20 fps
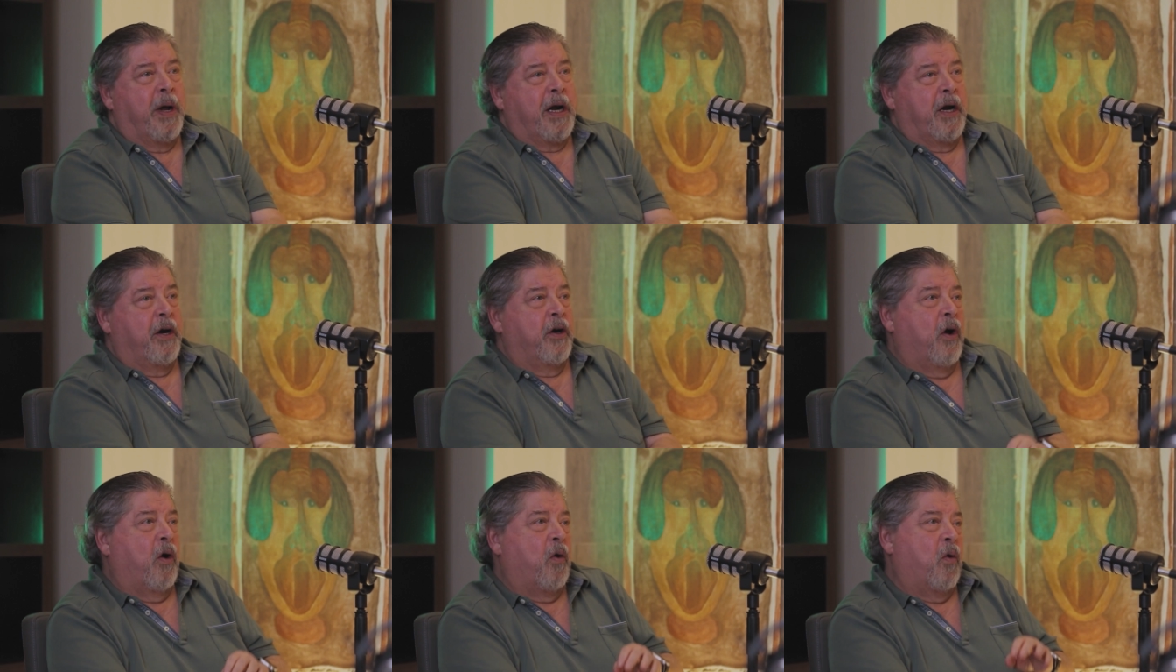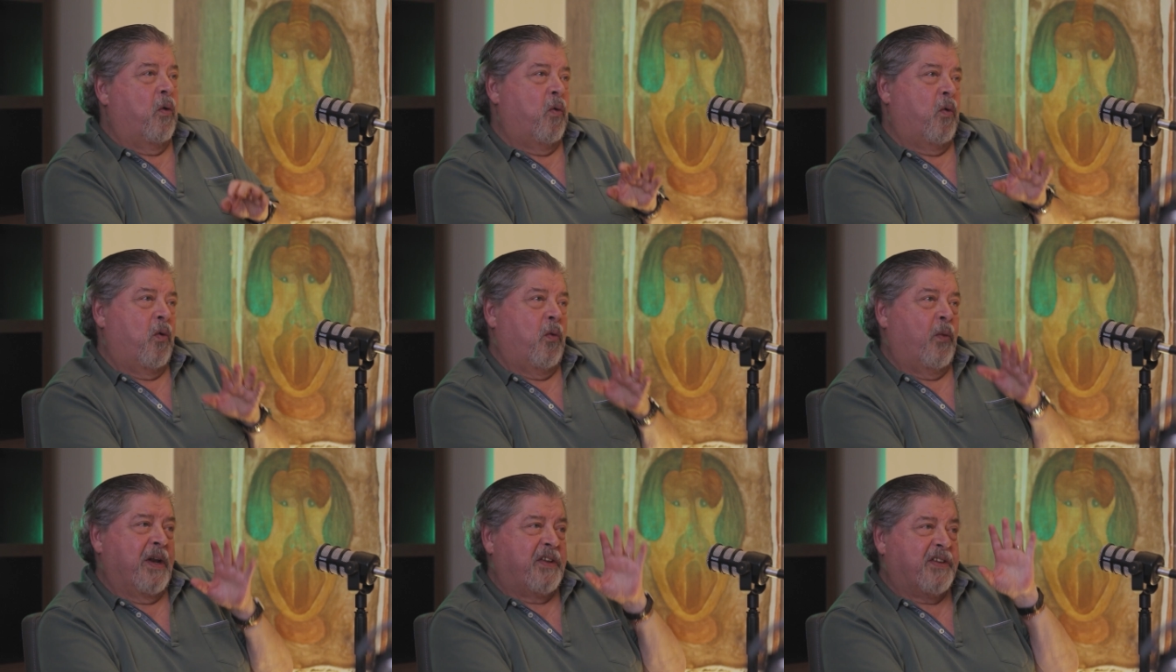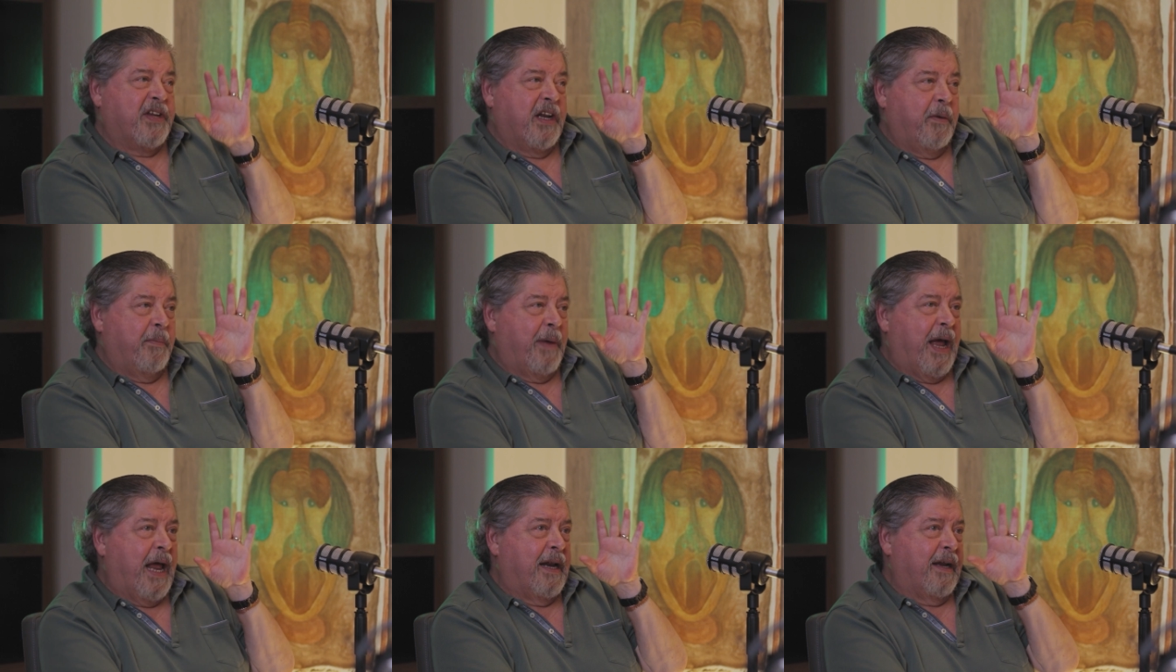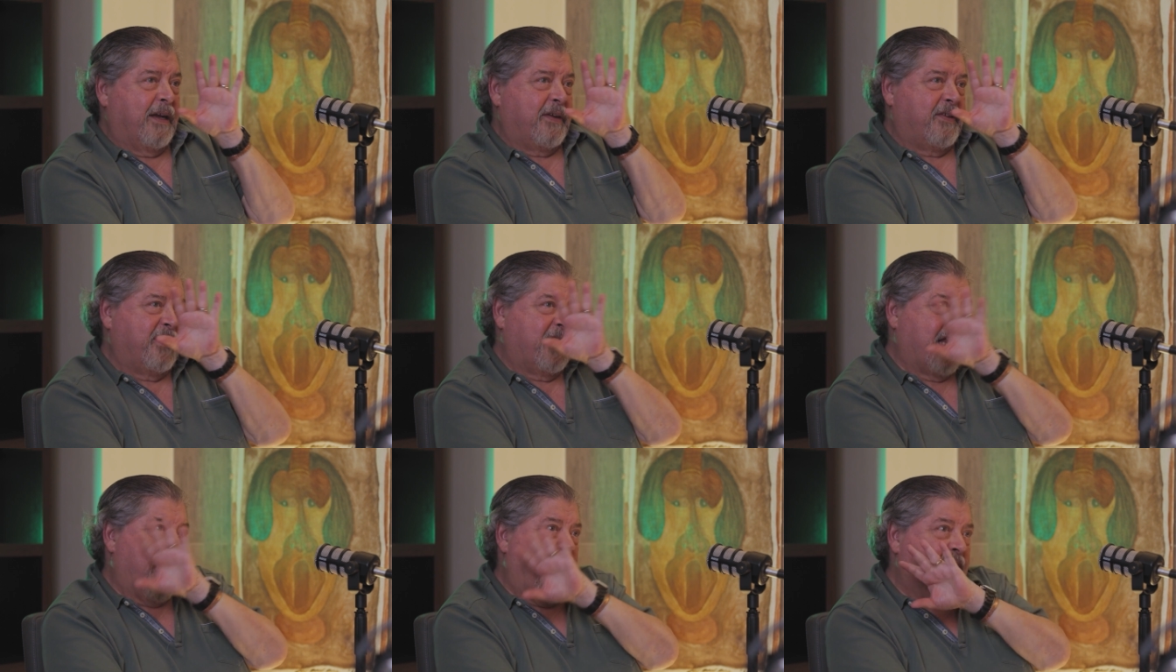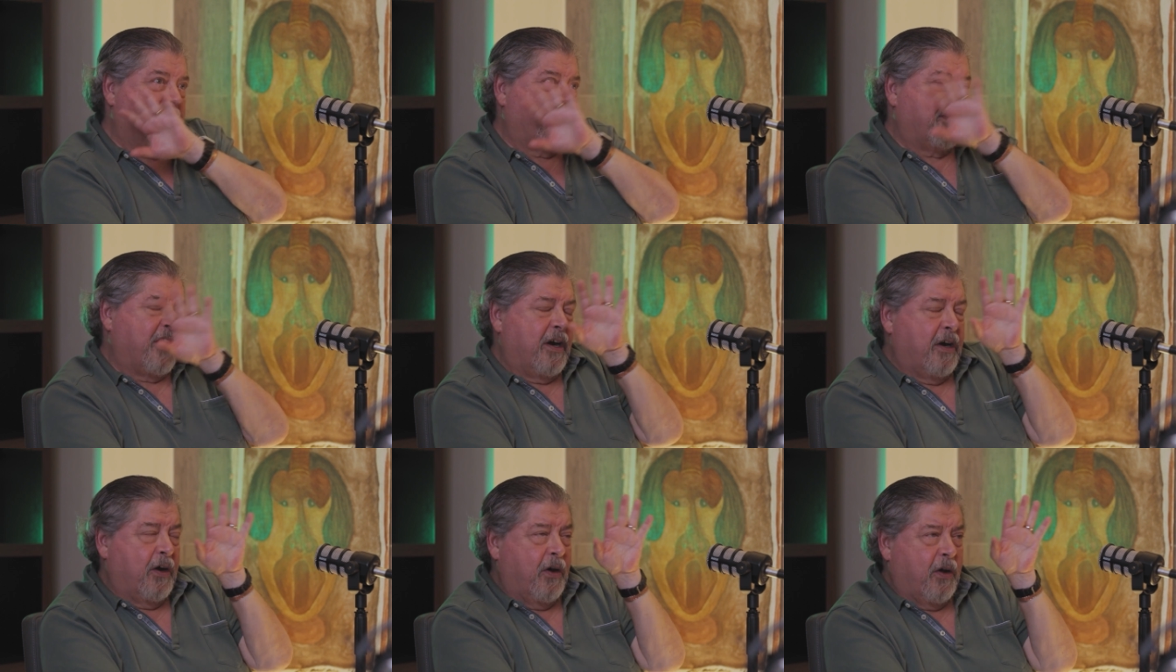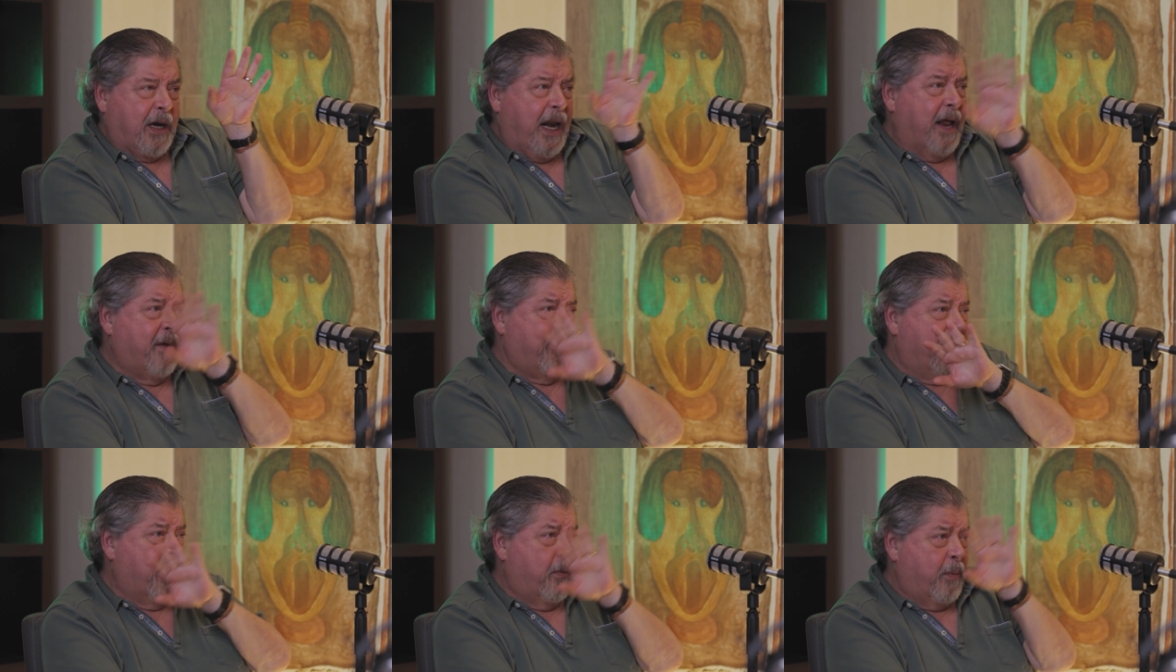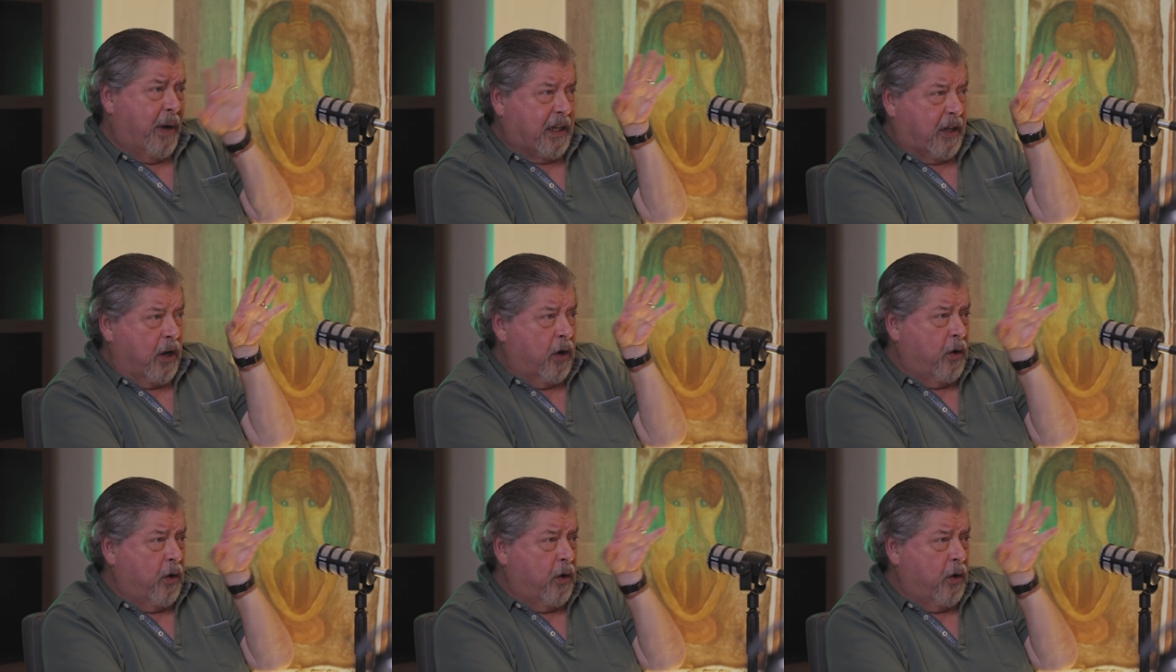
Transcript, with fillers: if you want to know what cinematic style is going to look like,